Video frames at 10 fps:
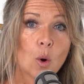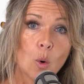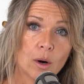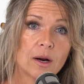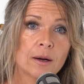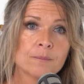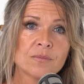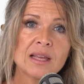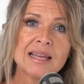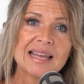Or
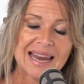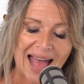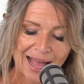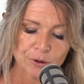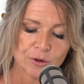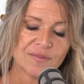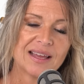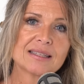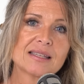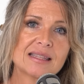it
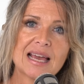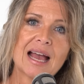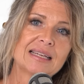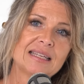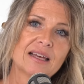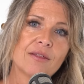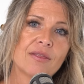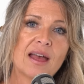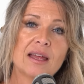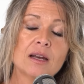aggravates the idea
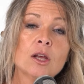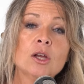that